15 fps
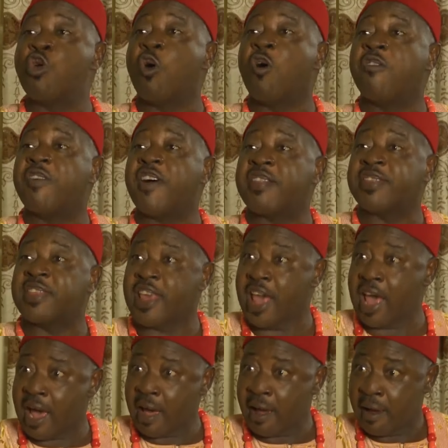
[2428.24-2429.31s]
you over
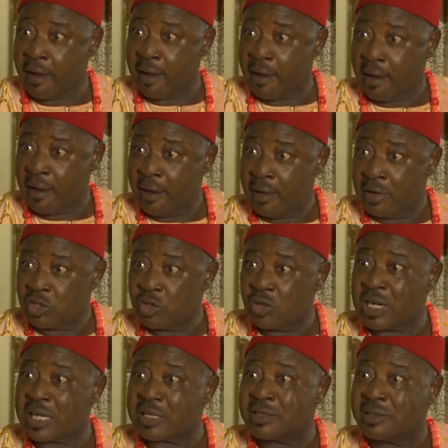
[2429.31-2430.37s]
there so
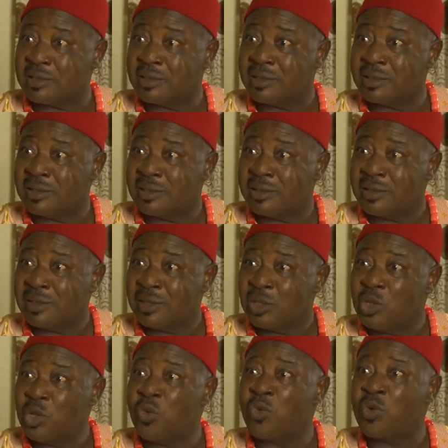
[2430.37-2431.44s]
that
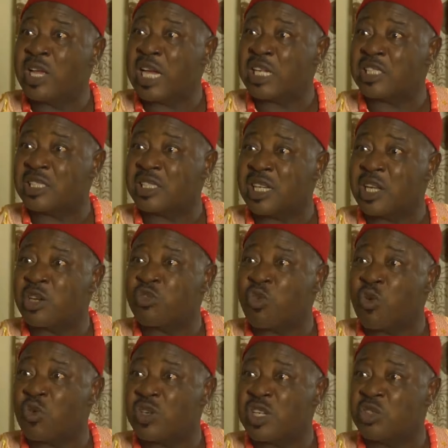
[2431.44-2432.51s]
you will get enrolled